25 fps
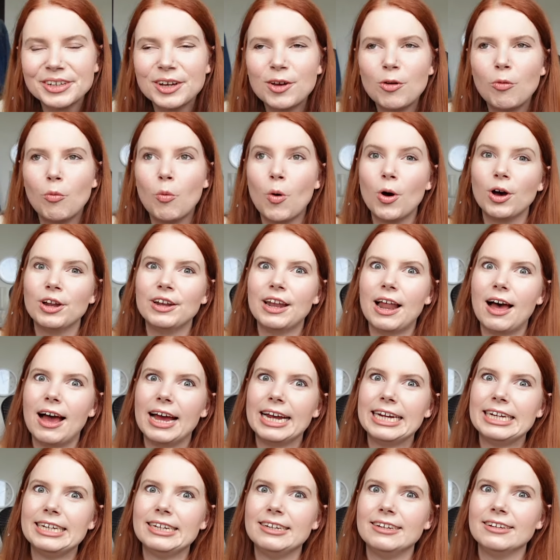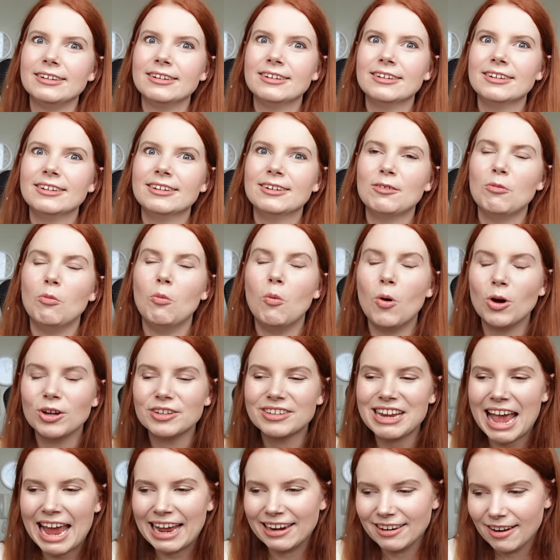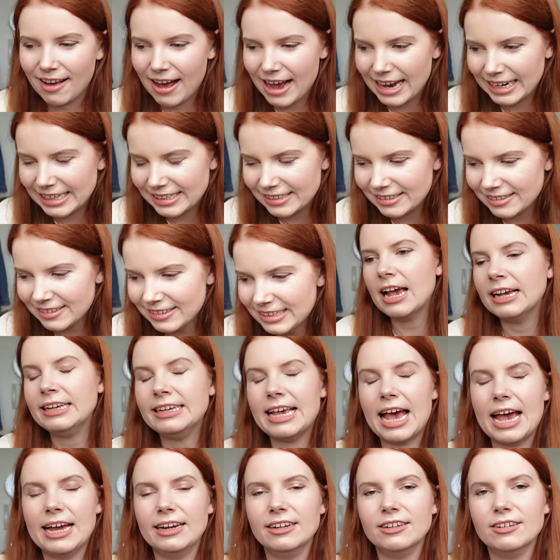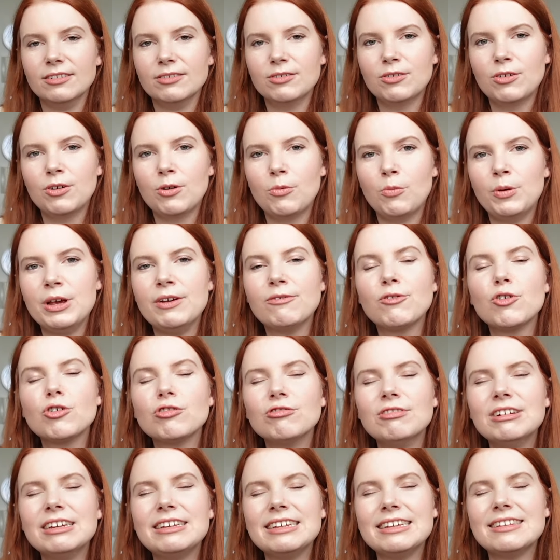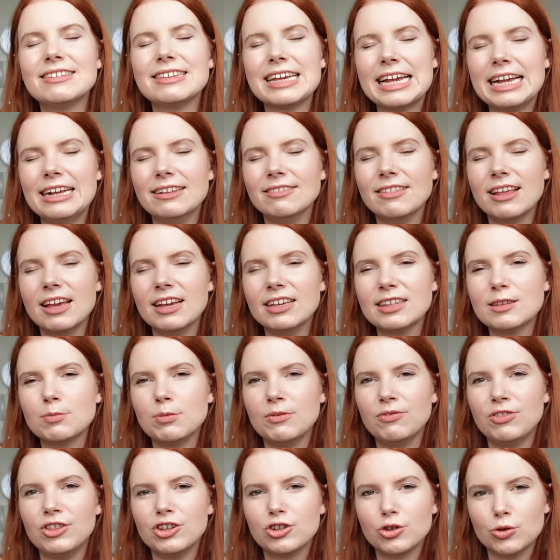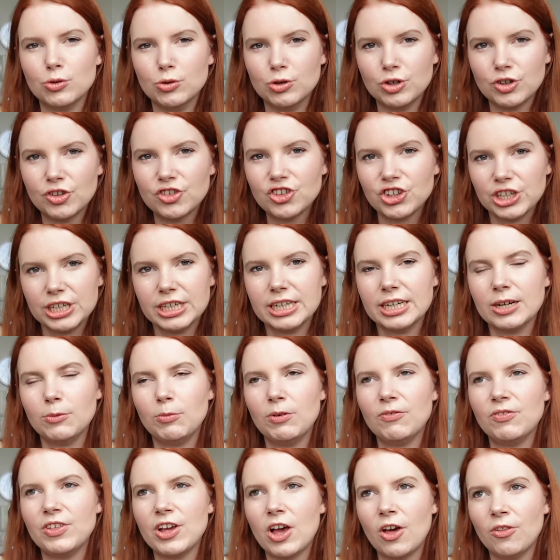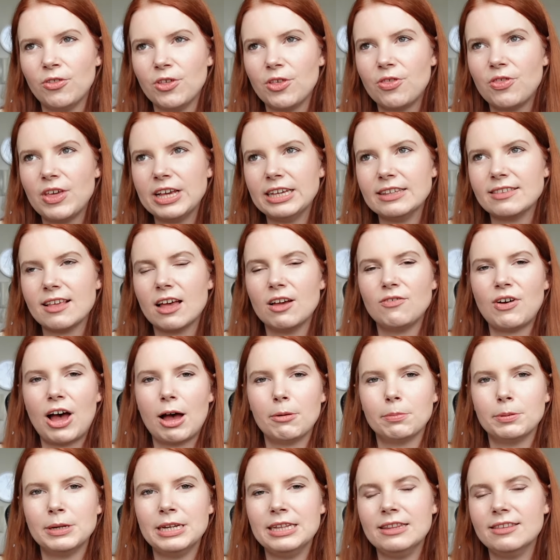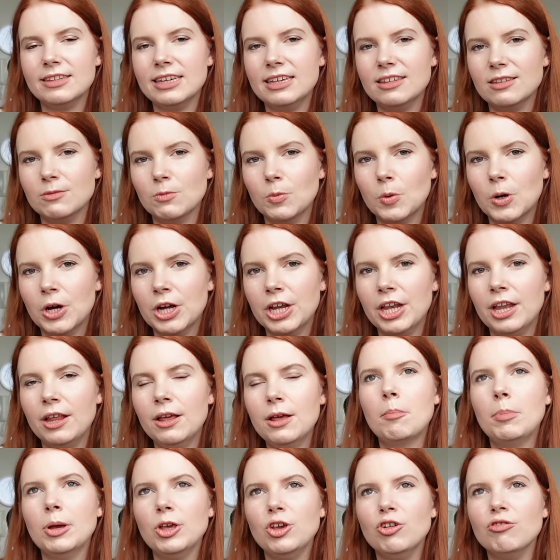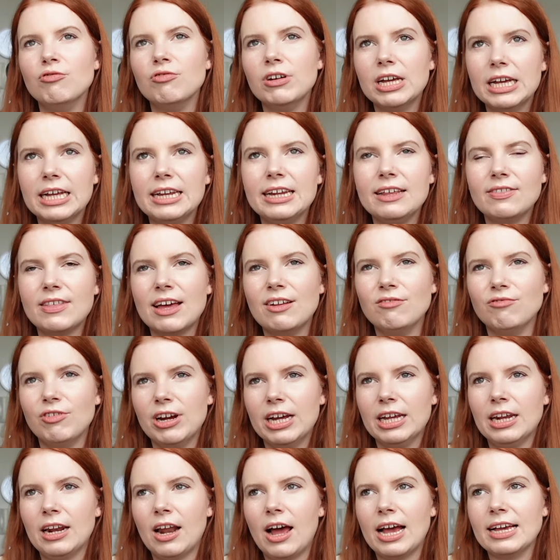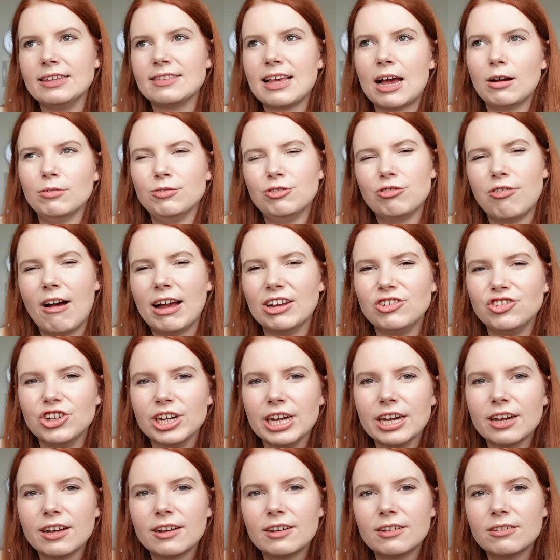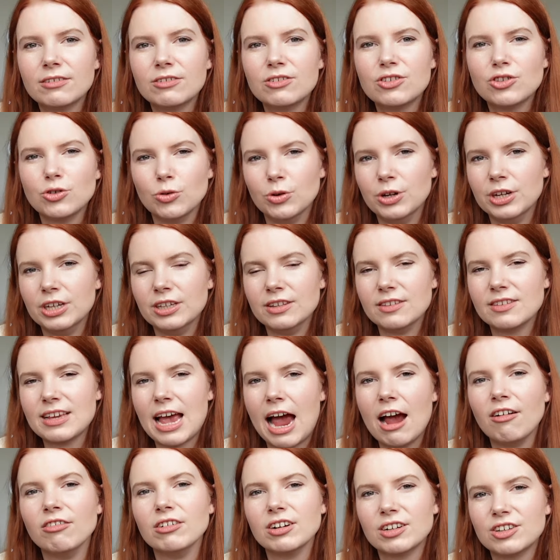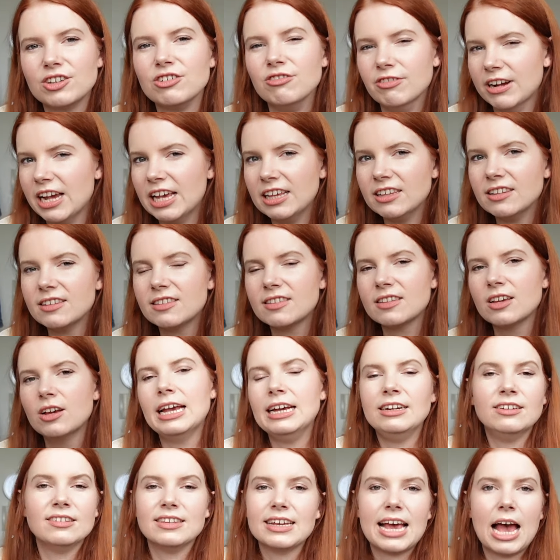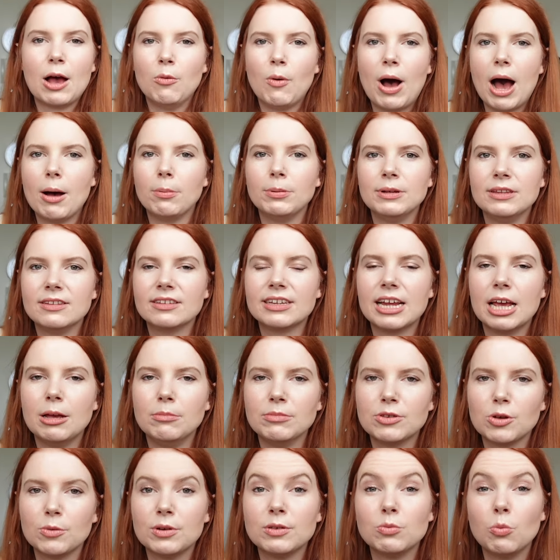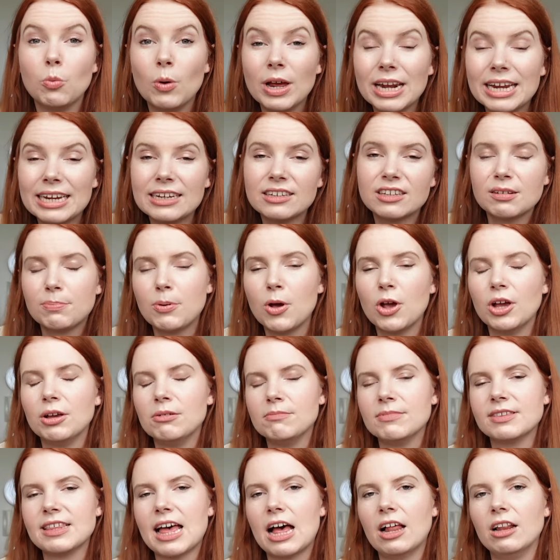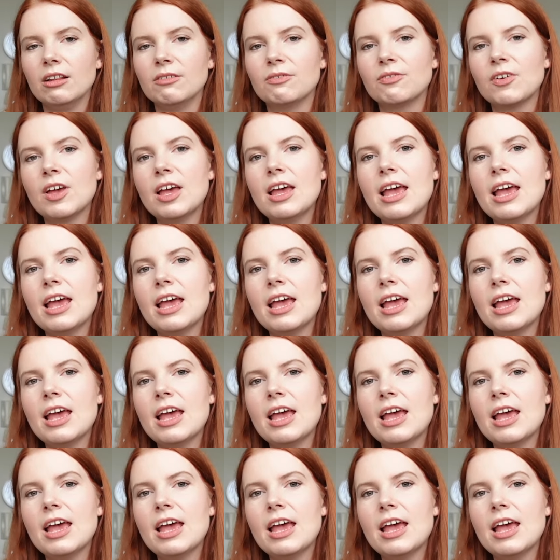What a line. What a line. Again, we've already seen this with the torture, with the other things that have happened in season 1, but you really then realise how tragic Sawyer's character is. He doesn't care what happens to him, so he's willing to put himself